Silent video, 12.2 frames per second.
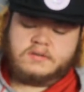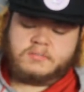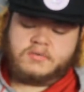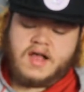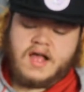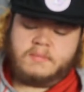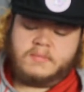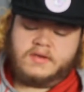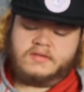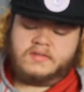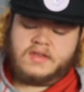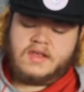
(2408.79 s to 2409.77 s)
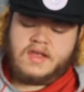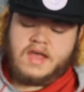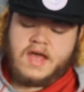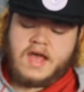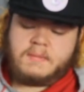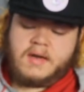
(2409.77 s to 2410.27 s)
The problem is,
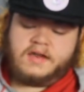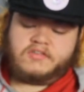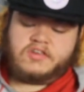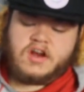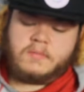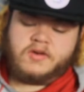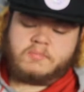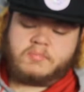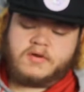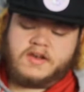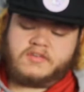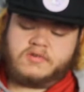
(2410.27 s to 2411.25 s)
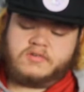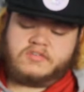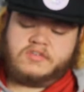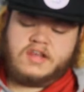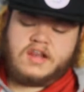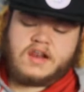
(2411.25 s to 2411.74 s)
I'm not sure how much pressure is
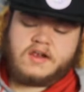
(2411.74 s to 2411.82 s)
needed.